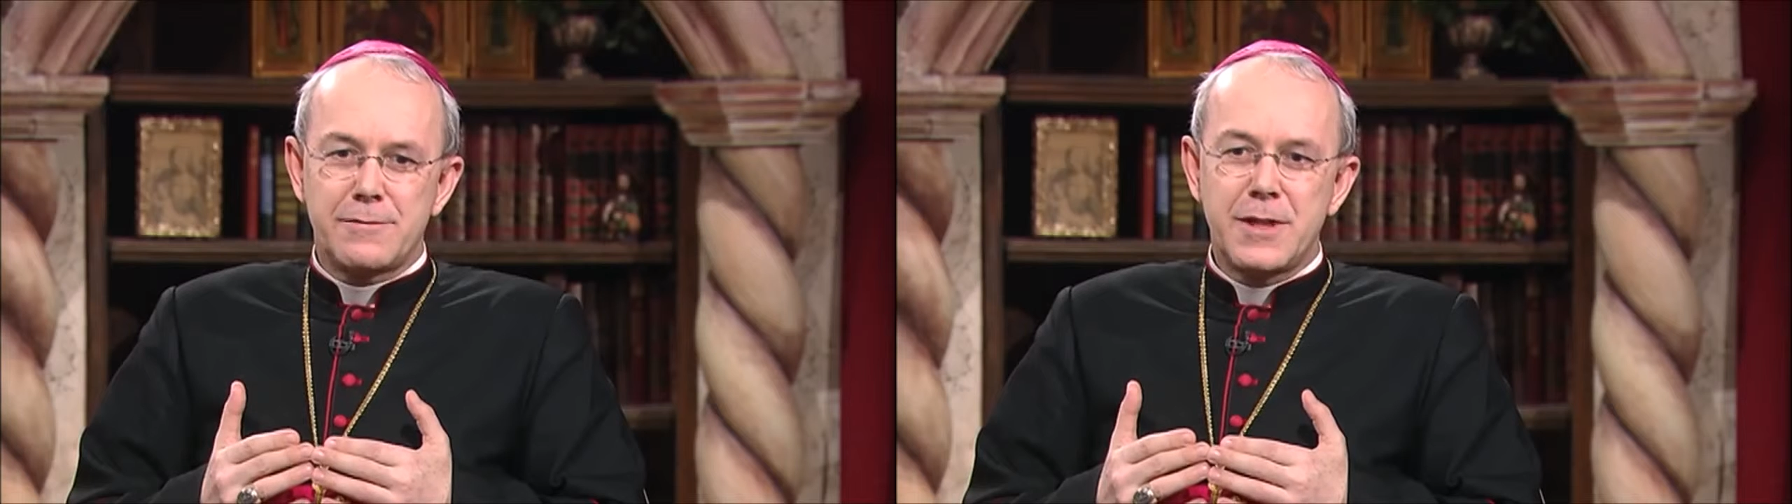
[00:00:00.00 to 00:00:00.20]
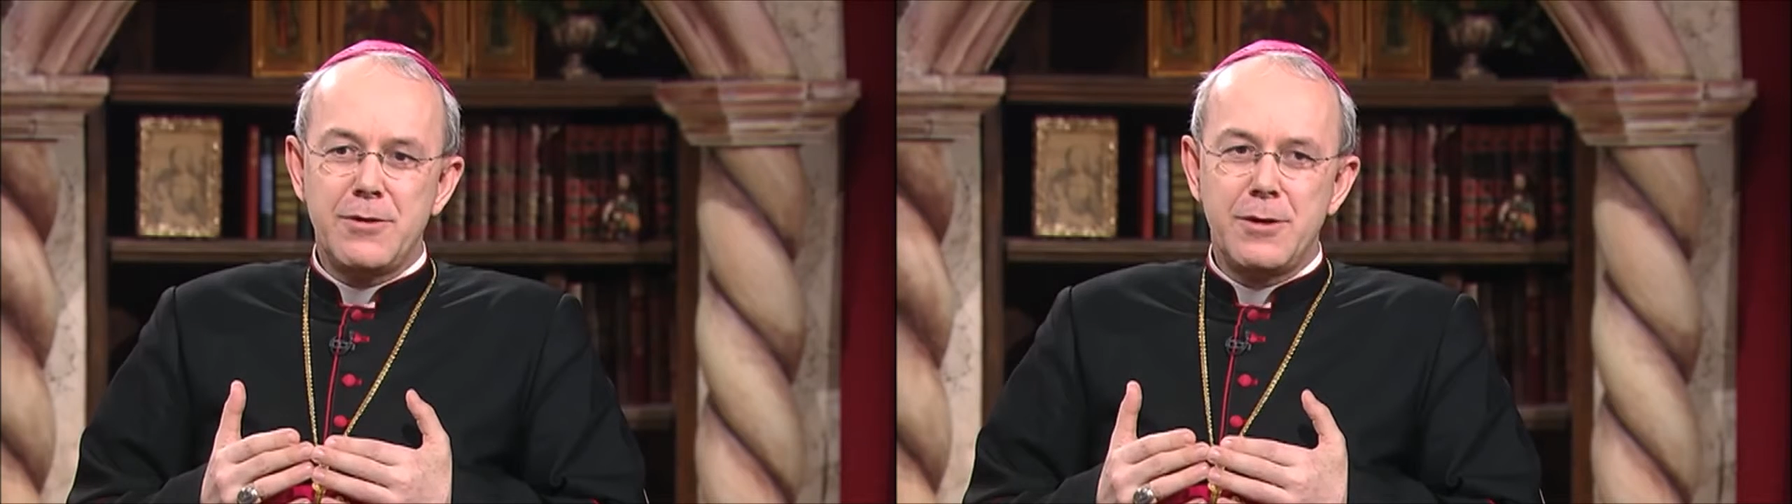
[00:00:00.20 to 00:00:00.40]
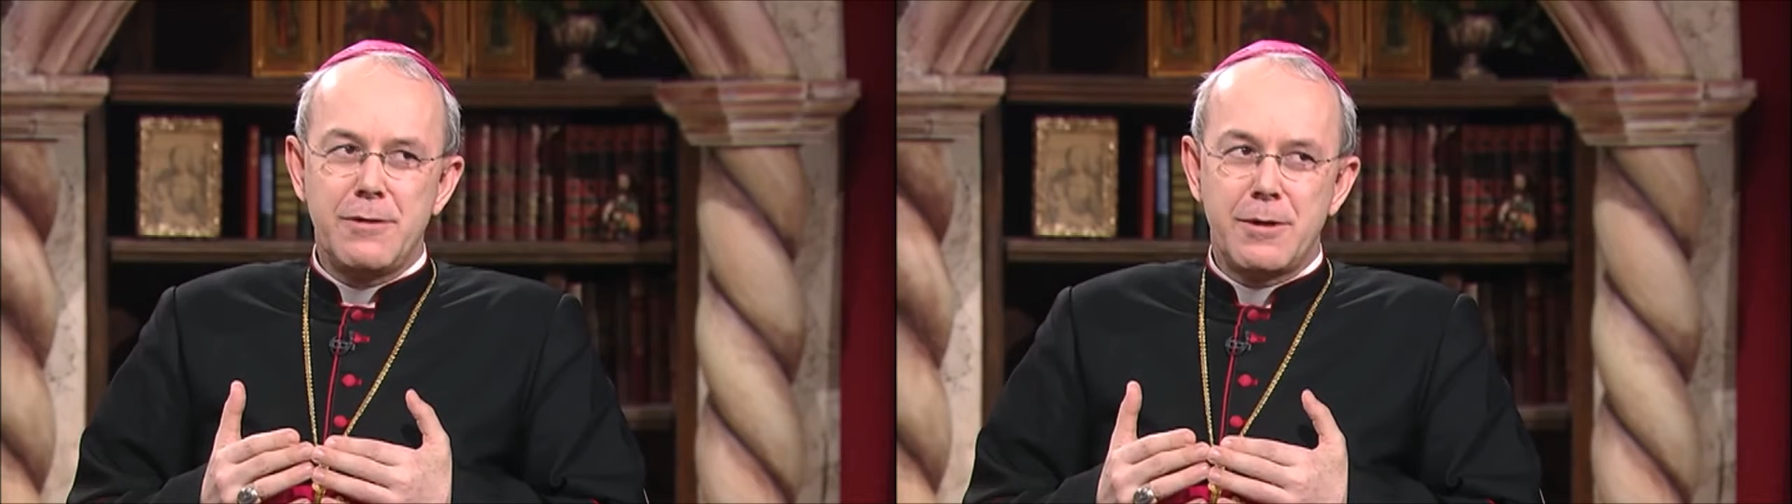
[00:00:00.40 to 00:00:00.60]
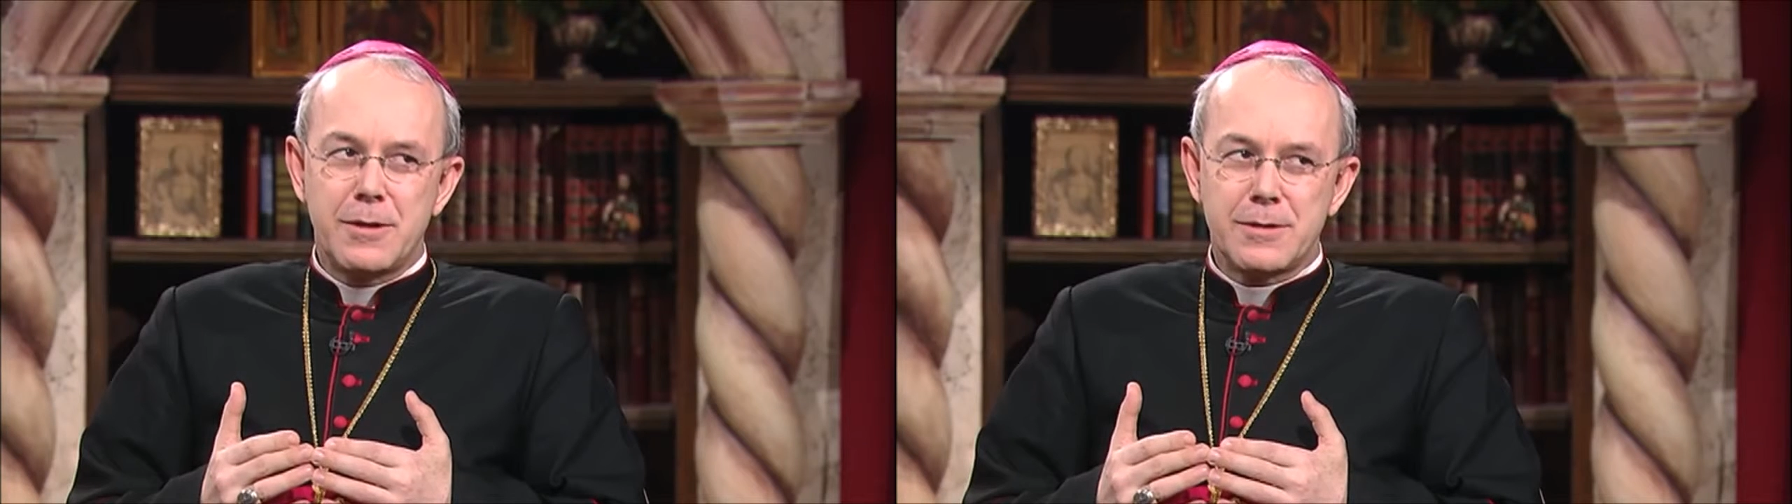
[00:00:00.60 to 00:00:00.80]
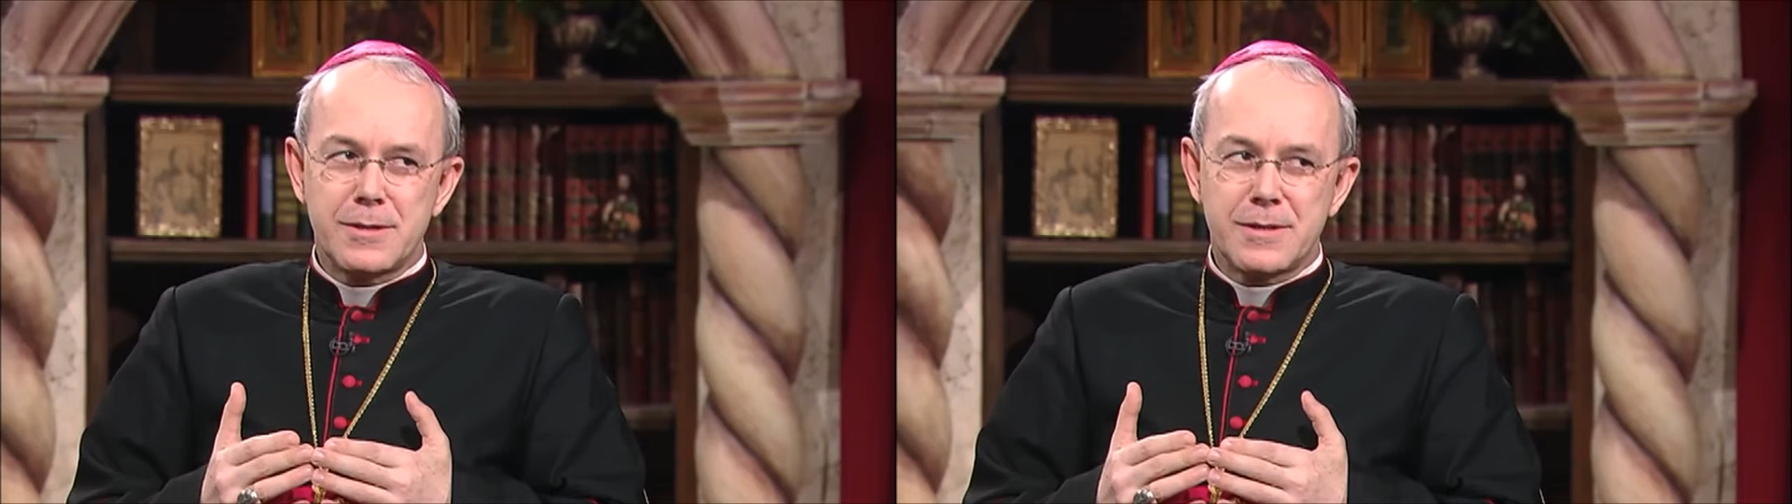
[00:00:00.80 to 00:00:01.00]
of the
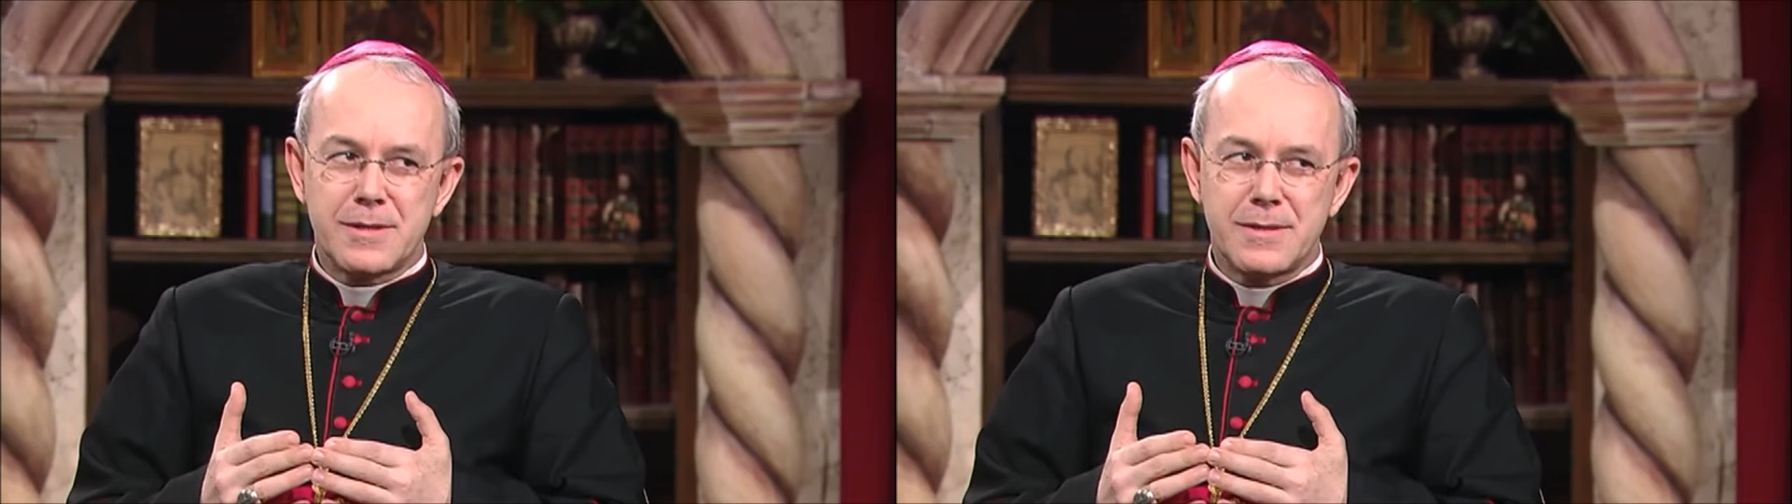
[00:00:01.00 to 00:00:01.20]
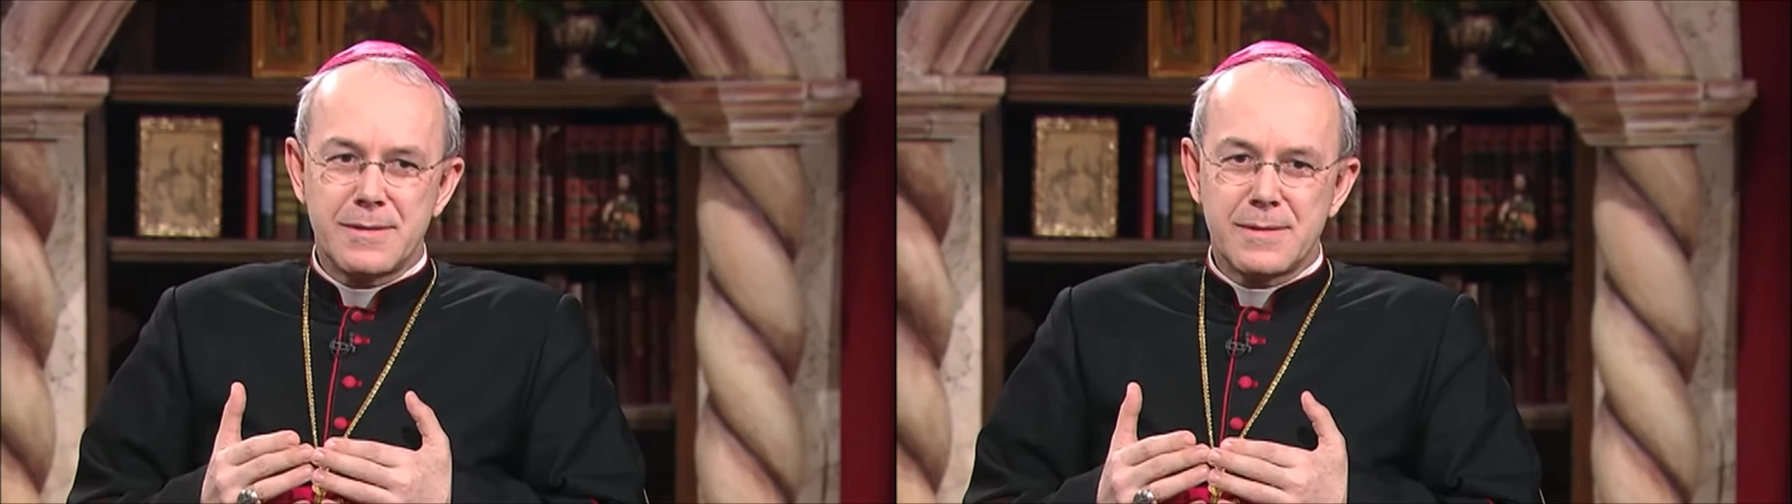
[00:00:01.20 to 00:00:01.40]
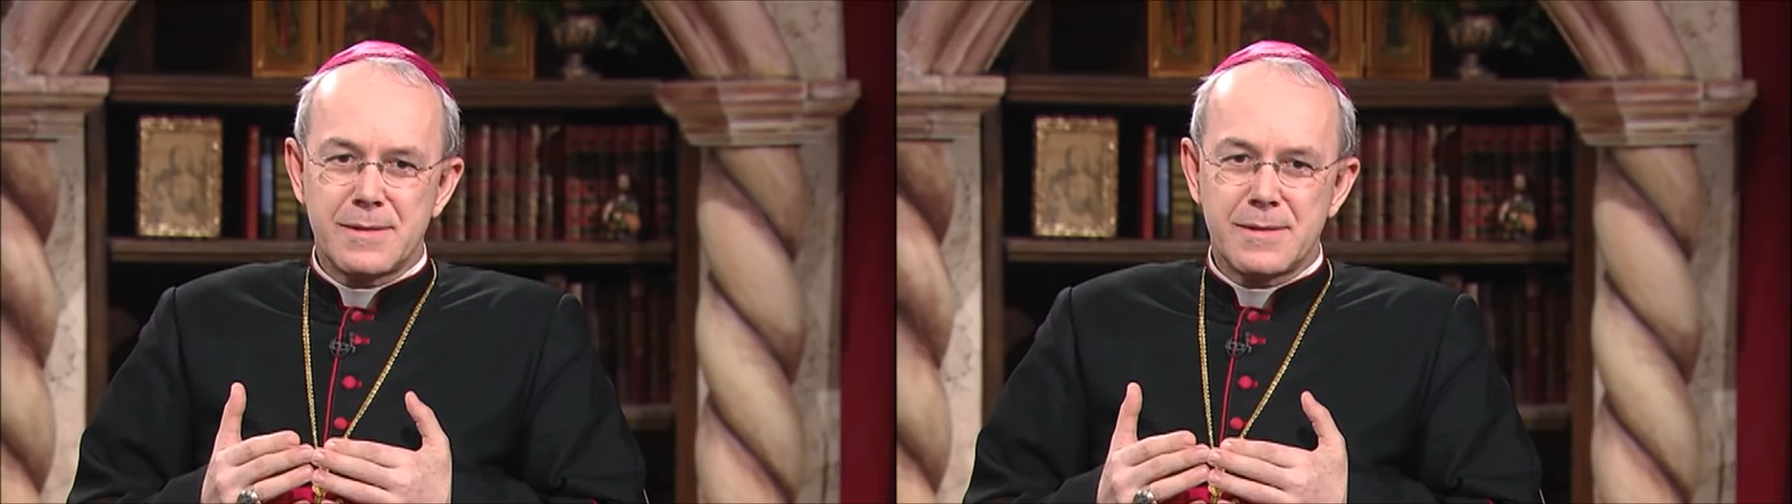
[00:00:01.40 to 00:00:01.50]
universe,